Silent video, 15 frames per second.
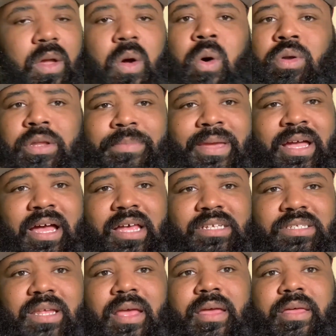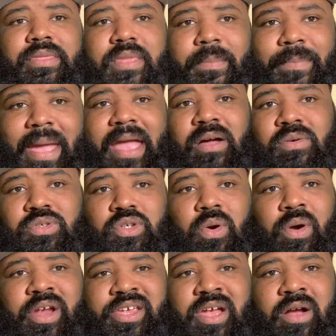Only because the Bengals
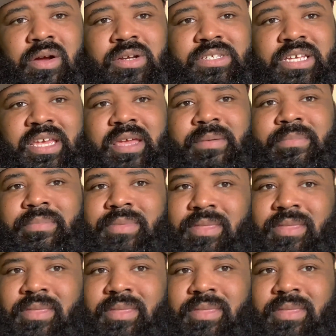are a younger team,